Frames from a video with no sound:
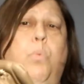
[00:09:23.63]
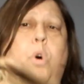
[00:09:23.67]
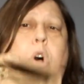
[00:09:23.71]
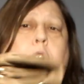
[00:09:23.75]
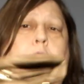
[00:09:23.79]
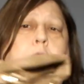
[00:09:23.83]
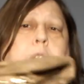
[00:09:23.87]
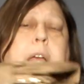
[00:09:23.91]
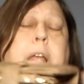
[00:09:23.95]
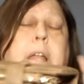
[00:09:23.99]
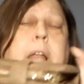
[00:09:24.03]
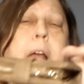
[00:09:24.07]

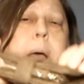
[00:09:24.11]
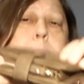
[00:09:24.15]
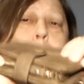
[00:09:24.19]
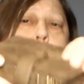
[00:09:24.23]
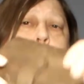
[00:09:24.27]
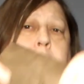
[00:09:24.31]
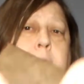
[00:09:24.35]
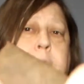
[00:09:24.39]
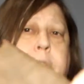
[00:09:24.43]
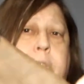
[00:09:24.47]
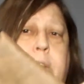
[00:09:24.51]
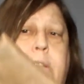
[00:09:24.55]
wallet. I
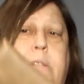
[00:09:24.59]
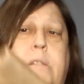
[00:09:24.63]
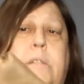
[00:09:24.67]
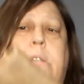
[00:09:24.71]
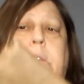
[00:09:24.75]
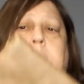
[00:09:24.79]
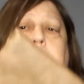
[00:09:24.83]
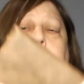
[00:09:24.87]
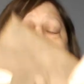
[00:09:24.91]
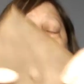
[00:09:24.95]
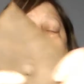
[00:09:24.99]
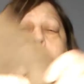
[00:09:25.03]
bought
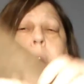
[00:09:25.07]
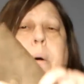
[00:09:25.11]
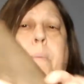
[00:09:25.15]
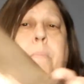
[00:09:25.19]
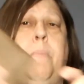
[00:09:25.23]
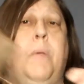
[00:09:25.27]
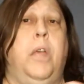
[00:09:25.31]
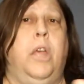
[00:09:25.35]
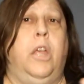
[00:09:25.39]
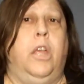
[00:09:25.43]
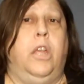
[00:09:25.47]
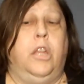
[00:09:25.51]
this
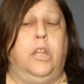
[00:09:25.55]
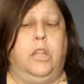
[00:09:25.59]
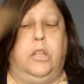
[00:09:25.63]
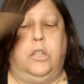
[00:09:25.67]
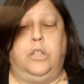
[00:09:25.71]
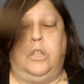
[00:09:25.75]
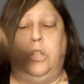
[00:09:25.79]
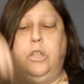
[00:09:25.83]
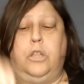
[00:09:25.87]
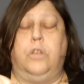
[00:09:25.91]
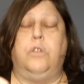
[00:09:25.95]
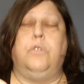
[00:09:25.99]

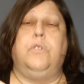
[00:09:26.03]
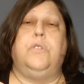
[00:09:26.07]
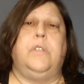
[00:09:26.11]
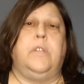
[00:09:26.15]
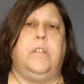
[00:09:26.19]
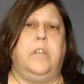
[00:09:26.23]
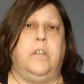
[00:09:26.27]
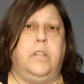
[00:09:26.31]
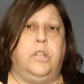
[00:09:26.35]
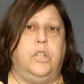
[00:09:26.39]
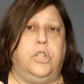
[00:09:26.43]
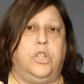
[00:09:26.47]
to use
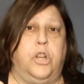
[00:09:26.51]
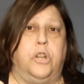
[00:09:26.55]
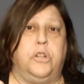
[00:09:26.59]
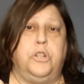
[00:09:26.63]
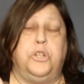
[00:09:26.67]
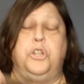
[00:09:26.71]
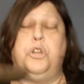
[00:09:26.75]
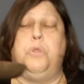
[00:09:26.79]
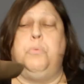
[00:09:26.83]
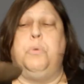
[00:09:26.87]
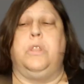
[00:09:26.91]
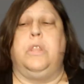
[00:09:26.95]
in
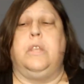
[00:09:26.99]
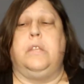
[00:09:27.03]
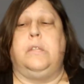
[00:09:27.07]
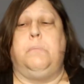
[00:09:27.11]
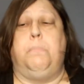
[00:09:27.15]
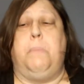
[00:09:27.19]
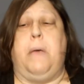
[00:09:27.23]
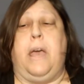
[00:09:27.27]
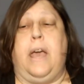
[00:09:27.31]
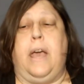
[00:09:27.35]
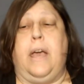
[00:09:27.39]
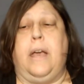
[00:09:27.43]
conjunction with this
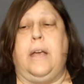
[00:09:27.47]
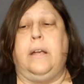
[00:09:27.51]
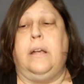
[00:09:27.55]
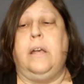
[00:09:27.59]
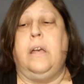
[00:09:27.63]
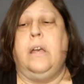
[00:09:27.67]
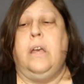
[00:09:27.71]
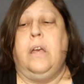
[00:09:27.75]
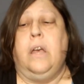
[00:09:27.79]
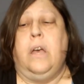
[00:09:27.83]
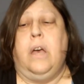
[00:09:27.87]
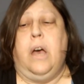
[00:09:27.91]

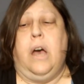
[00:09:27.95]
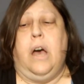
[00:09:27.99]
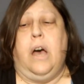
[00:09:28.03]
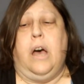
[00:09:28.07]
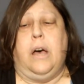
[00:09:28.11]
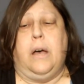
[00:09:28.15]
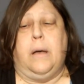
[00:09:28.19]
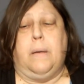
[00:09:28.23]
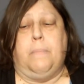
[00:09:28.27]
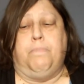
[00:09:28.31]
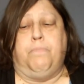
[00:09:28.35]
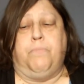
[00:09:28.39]
bag
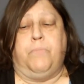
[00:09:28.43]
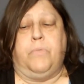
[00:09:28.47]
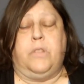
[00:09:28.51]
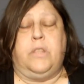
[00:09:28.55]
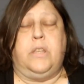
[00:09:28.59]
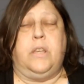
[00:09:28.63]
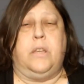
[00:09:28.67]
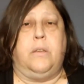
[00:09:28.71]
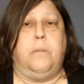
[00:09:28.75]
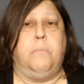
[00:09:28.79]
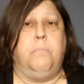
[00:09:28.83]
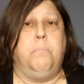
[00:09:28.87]

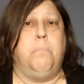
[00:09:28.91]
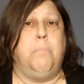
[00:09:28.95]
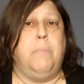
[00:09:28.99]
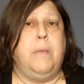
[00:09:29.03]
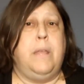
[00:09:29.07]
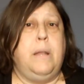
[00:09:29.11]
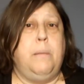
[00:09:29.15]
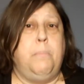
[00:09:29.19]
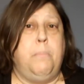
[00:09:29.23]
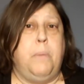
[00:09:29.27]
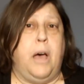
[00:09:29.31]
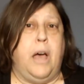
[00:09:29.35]
to
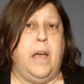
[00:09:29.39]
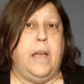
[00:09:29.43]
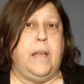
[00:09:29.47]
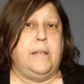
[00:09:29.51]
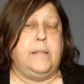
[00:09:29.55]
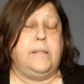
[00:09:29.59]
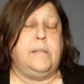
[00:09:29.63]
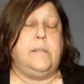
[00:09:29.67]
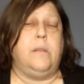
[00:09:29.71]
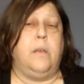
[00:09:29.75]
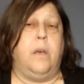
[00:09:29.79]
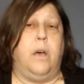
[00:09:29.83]

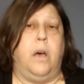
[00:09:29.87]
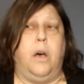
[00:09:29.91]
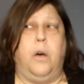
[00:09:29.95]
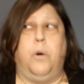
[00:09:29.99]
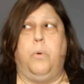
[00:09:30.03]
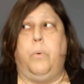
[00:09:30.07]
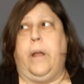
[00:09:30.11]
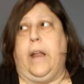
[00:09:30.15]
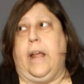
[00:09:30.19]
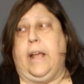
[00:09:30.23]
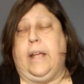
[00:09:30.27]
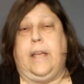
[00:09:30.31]
minimize
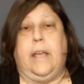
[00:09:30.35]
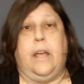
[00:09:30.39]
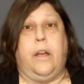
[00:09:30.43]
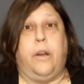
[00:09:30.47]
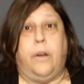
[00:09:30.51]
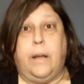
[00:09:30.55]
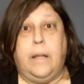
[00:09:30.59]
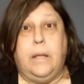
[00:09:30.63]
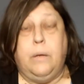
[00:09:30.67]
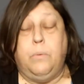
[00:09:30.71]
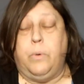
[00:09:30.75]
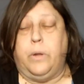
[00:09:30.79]
what I
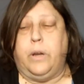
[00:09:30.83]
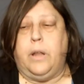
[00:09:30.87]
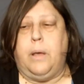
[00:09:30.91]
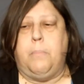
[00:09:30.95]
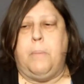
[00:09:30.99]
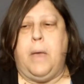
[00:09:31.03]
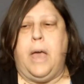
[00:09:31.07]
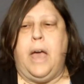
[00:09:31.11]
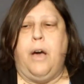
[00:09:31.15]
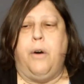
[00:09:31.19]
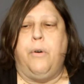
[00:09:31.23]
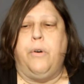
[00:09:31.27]
carry when
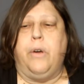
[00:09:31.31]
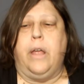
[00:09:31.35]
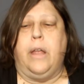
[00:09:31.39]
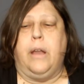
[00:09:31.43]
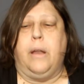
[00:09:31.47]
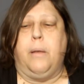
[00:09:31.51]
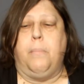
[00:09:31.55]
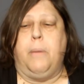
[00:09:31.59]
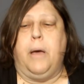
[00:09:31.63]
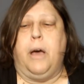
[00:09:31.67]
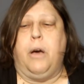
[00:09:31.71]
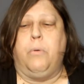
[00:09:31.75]
I'm out
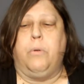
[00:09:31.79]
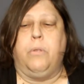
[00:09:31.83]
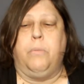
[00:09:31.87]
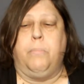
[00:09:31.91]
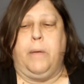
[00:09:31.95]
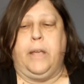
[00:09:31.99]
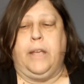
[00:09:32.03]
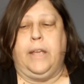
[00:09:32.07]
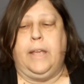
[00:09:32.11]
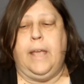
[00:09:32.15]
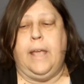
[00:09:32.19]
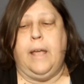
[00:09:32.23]
and about with
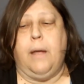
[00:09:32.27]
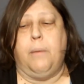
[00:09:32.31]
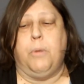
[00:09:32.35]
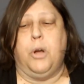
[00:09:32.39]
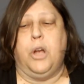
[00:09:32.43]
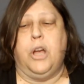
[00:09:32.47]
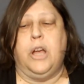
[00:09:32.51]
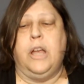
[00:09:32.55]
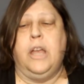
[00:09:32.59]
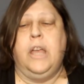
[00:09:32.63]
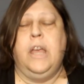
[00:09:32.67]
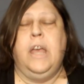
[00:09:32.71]
my
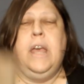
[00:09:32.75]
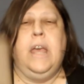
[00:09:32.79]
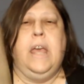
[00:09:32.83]
camera.